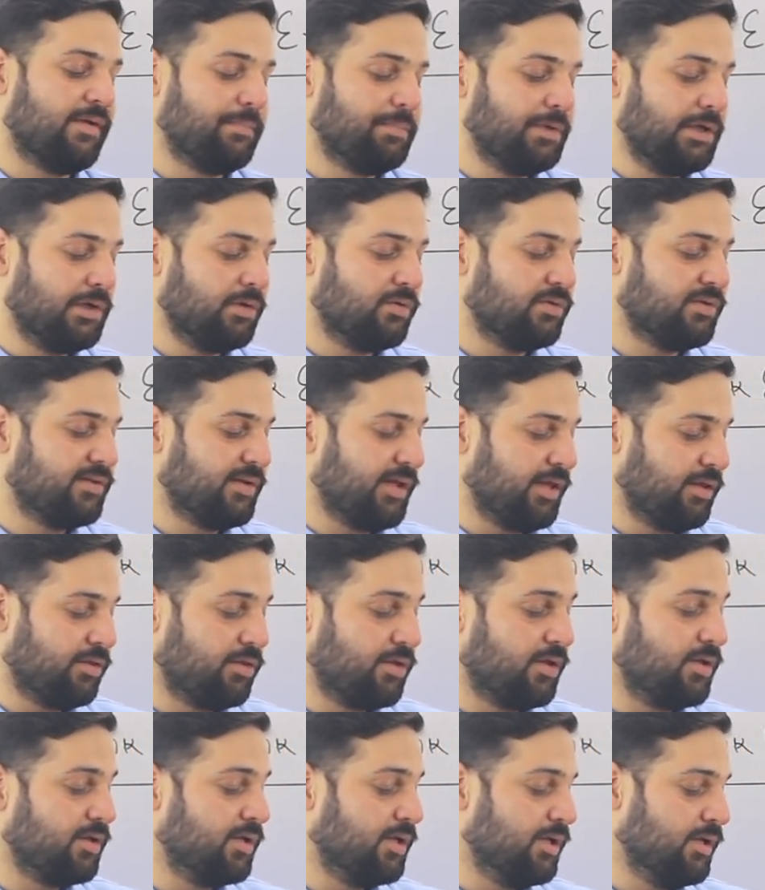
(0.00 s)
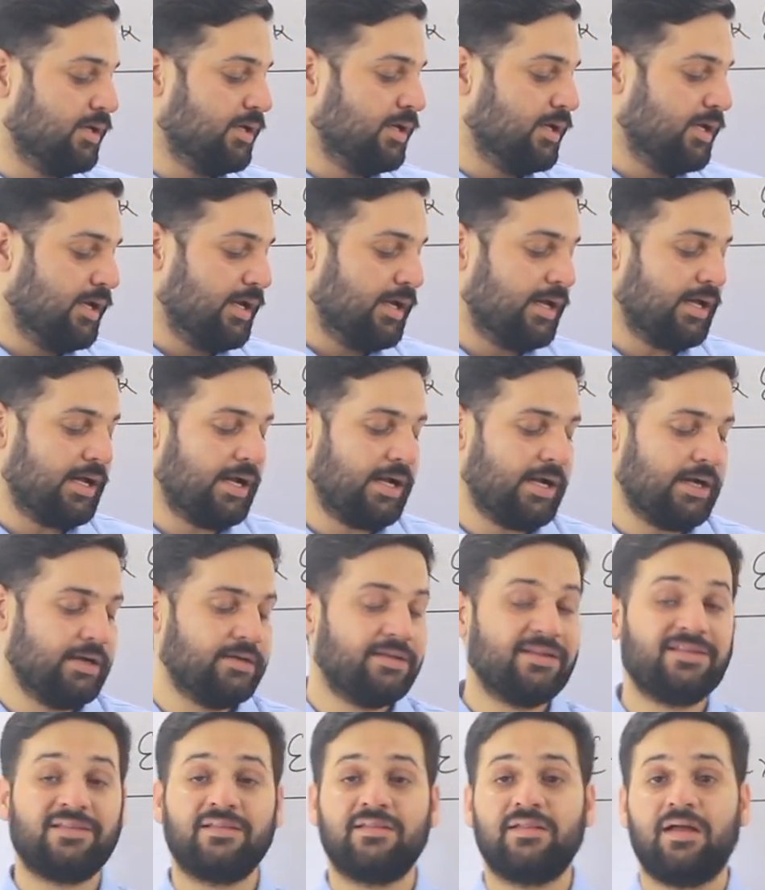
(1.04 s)
aptitude section,
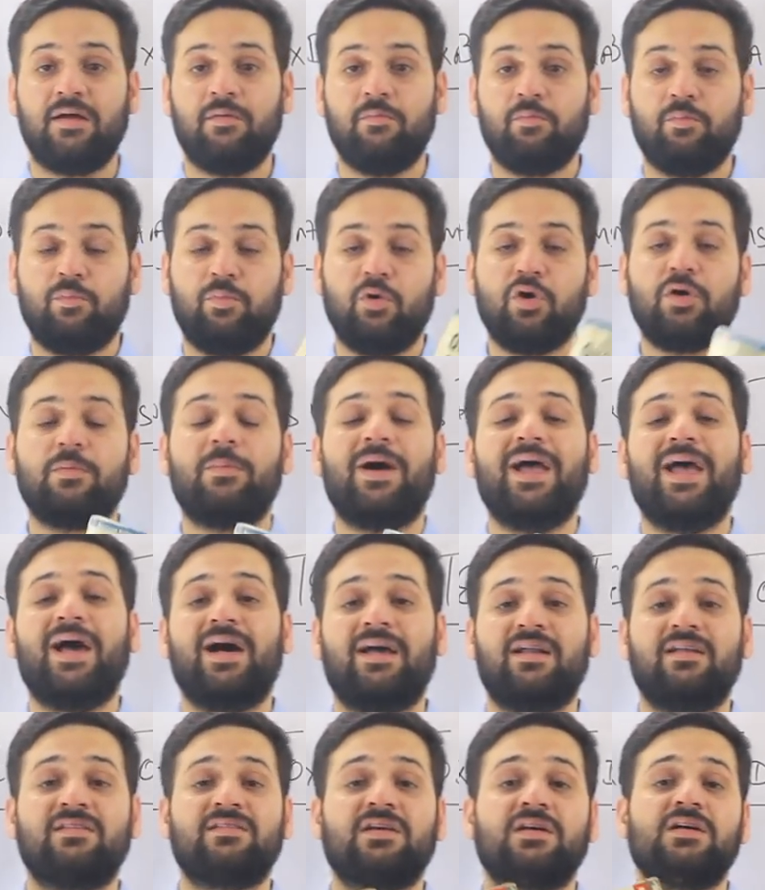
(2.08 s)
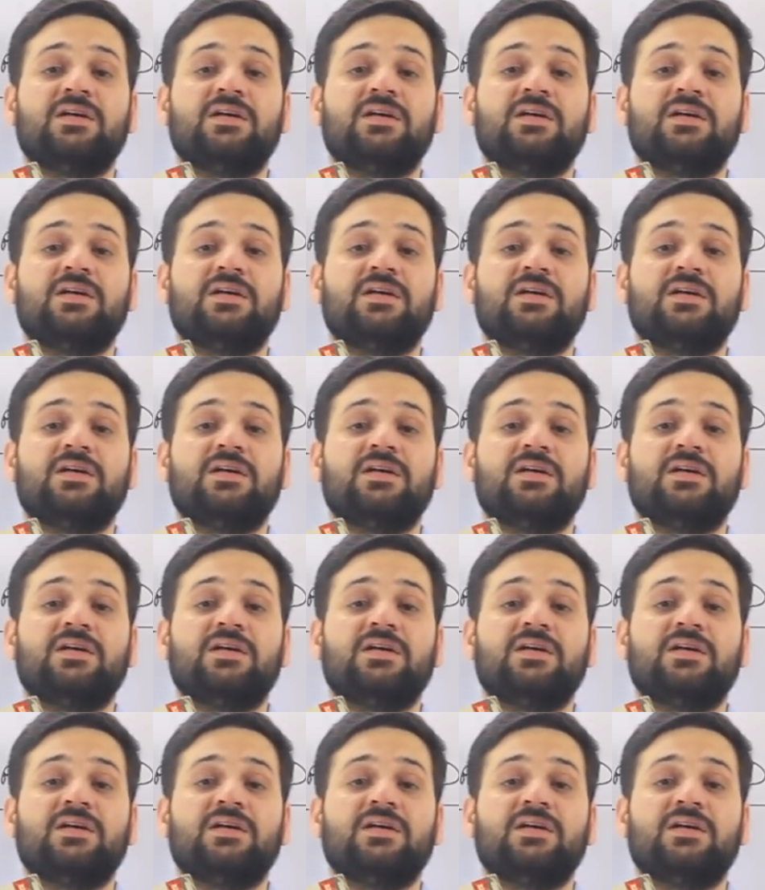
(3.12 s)
and this is the book by R.S.